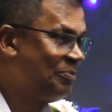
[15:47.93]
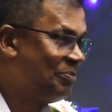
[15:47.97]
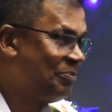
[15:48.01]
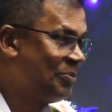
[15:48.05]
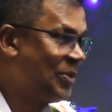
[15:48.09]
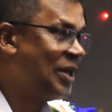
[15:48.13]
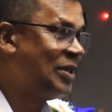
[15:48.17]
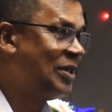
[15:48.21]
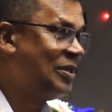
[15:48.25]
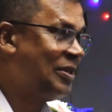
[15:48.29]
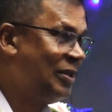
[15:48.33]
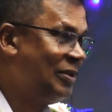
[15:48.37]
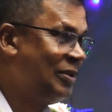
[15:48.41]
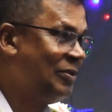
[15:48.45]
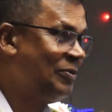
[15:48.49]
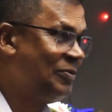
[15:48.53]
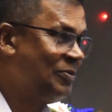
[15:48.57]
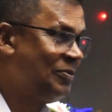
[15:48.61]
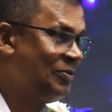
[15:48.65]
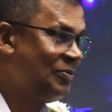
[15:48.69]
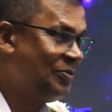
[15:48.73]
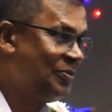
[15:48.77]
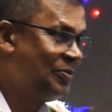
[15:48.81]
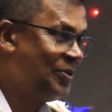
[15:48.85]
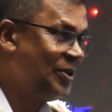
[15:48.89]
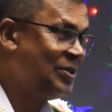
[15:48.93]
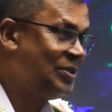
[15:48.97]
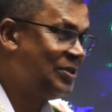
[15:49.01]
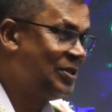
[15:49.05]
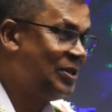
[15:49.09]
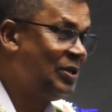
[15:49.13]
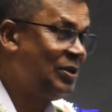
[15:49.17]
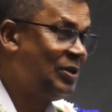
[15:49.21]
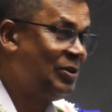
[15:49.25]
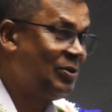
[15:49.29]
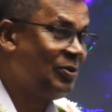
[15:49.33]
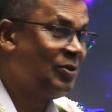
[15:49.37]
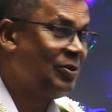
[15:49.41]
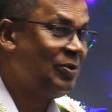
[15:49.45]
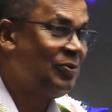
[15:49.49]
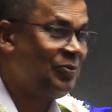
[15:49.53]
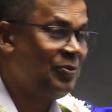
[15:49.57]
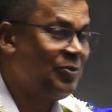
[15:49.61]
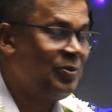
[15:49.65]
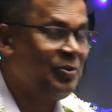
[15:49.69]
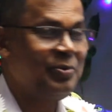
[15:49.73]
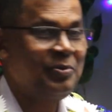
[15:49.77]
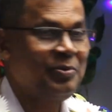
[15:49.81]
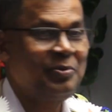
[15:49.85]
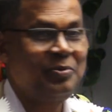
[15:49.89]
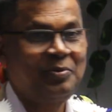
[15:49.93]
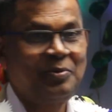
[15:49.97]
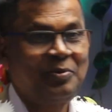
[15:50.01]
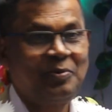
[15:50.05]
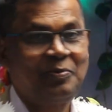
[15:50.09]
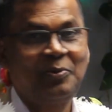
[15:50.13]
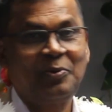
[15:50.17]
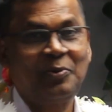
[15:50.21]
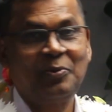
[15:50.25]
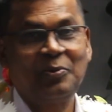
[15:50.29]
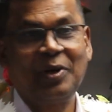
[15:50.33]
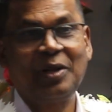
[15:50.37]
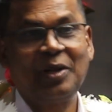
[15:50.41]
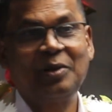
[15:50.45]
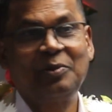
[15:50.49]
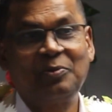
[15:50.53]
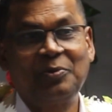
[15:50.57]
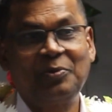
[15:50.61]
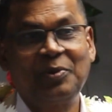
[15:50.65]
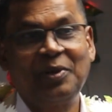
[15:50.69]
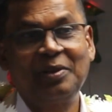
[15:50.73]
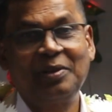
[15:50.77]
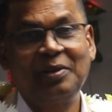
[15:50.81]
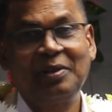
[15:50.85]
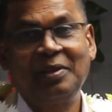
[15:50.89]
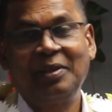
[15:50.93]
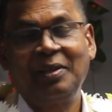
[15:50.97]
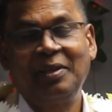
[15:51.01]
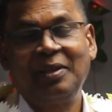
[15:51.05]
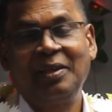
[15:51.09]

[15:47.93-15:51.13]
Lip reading: back in Fiji, if you want one,